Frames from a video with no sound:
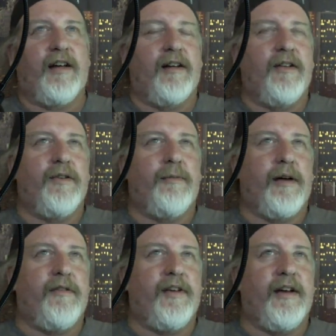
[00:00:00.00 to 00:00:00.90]
I lived in
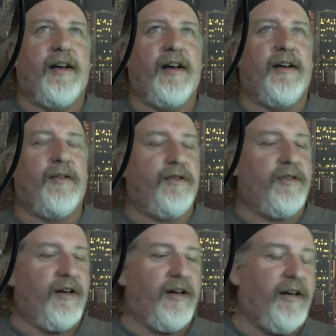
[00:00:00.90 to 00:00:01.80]
my van. There was
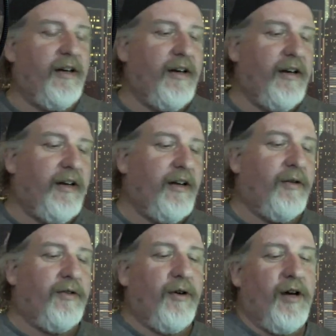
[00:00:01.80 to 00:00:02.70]

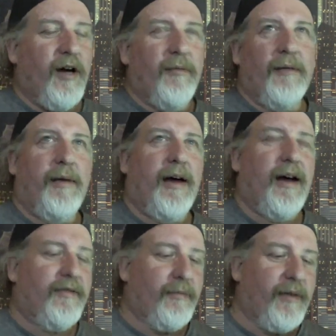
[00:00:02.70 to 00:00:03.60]
no coming
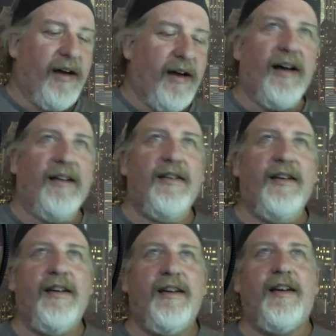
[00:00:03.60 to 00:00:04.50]
back from that.
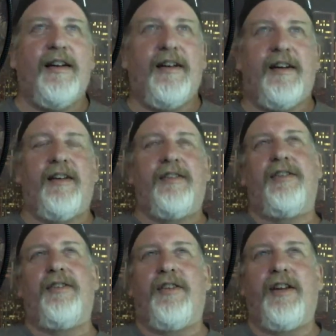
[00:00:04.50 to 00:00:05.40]
And
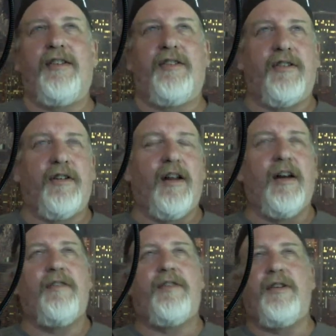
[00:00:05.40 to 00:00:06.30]
certain things in your
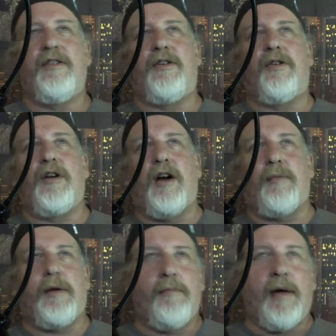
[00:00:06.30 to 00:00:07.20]
life, there is no
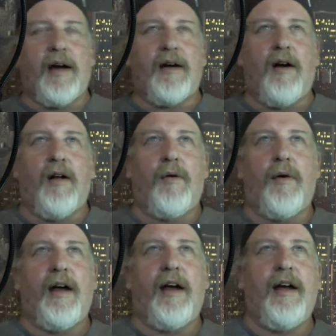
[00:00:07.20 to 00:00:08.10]
coming back all the
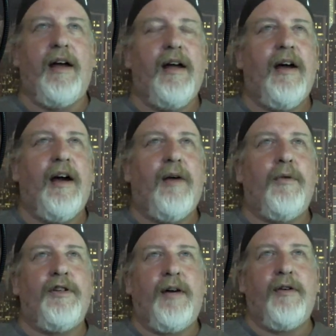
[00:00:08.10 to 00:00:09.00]
way. I
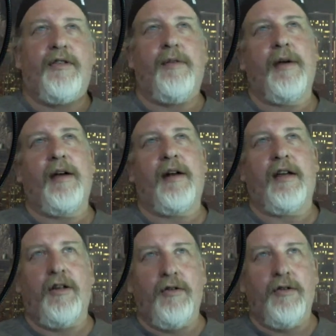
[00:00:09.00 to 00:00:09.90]
wish I was the man I
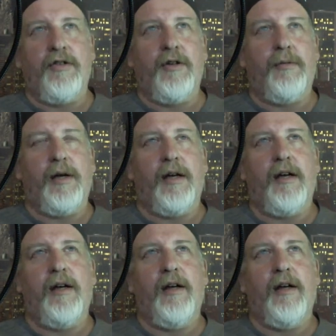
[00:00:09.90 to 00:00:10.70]
used to be.